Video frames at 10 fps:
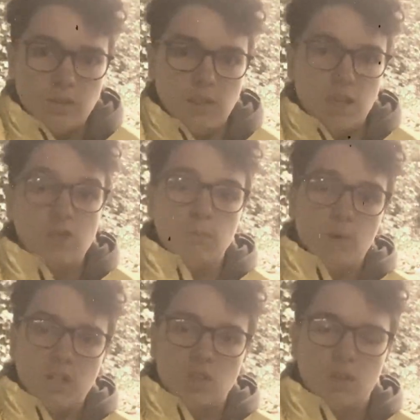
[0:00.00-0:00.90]
Station,
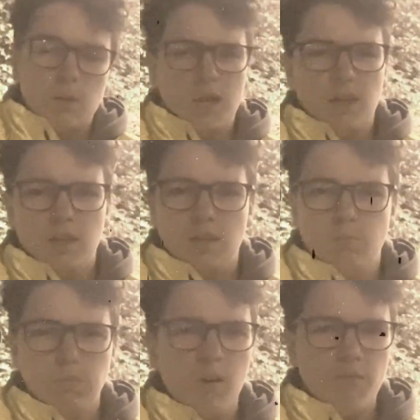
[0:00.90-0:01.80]
which is
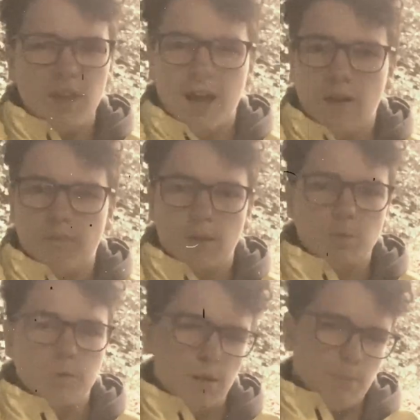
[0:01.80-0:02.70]
located roughly halfway
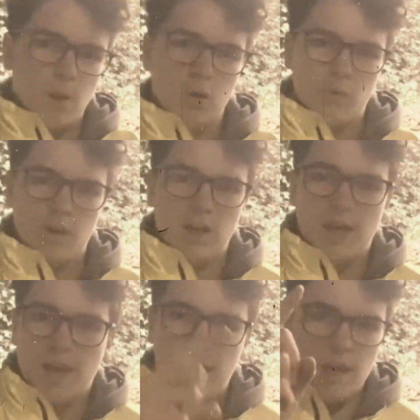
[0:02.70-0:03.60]
between Balgreen
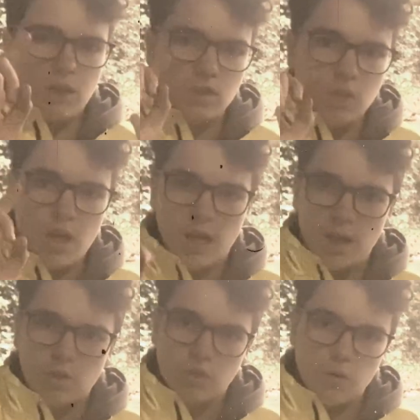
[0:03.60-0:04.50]
and
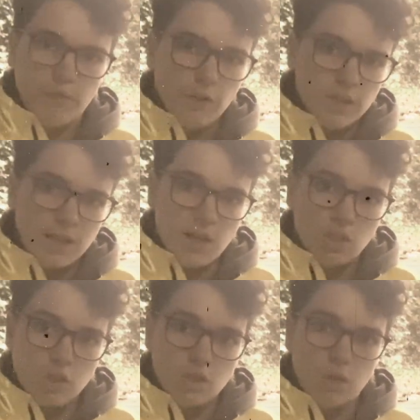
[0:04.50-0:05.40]
Corstorphine
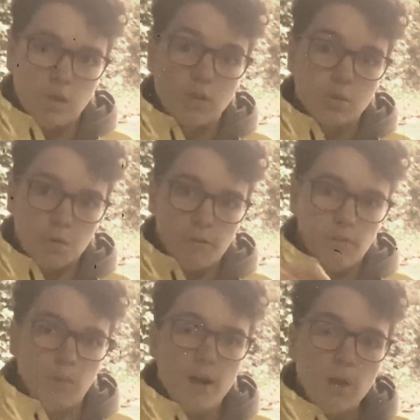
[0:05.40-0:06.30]
stations on the
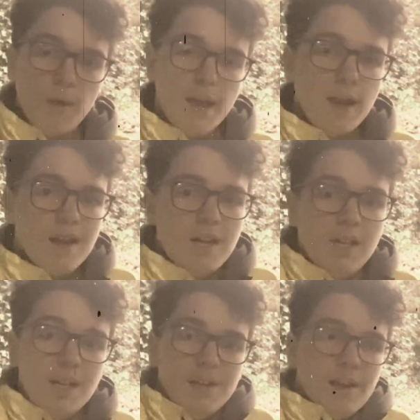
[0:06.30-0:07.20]
Corstorphine Railway.
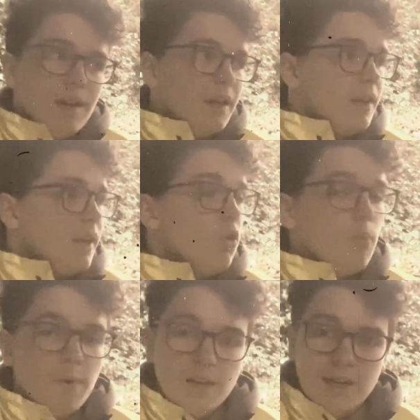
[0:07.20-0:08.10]

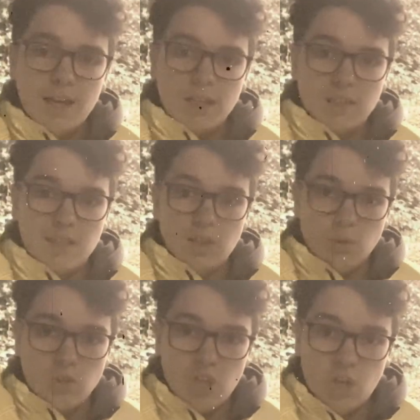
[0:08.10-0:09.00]
Opened in
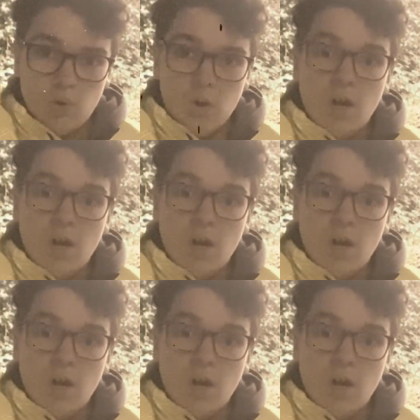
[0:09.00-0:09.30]
1902,